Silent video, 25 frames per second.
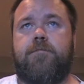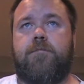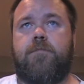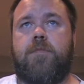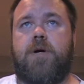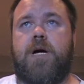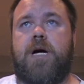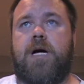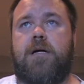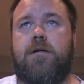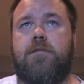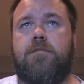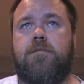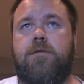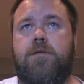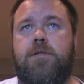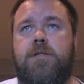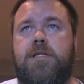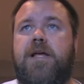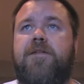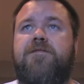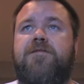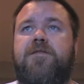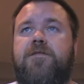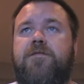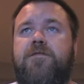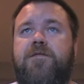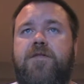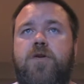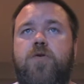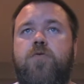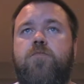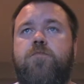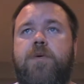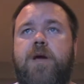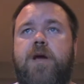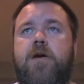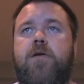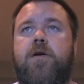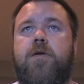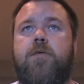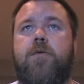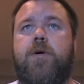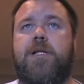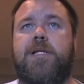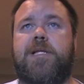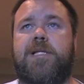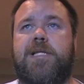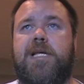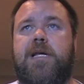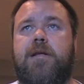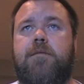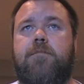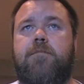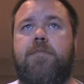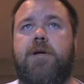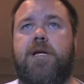well, left a few berry ones in,